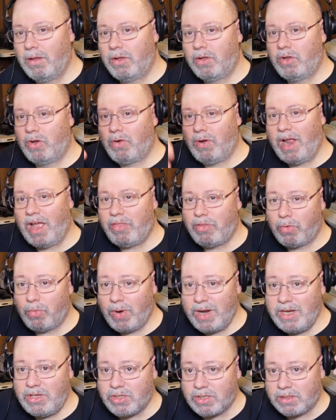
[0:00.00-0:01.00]
your nether
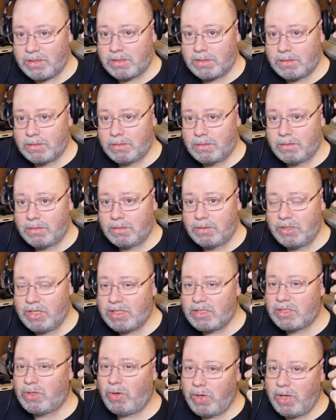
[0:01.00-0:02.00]
regions,
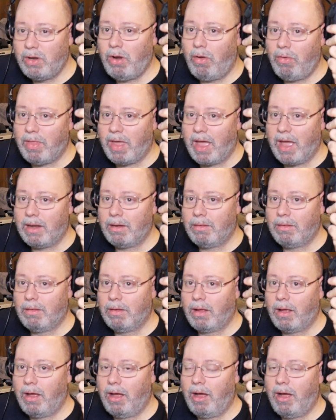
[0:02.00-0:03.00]
just so you know that.
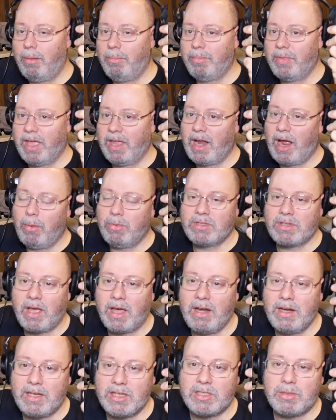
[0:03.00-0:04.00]
And I was
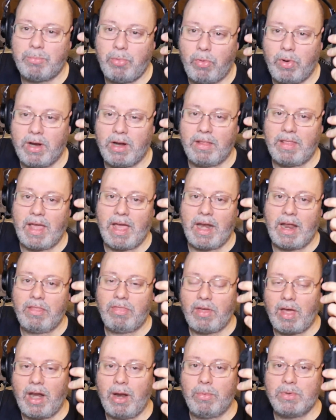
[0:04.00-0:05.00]
kind of disappointed in that. I
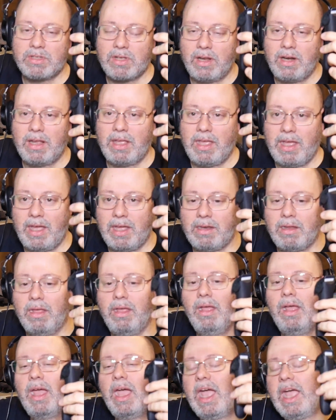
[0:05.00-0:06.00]
thought I was going to get
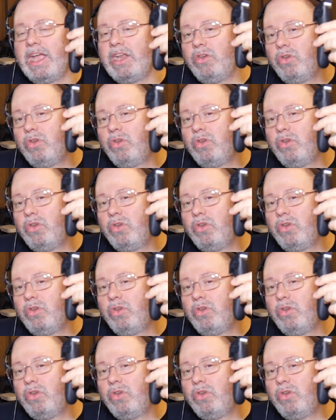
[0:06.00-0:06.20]
a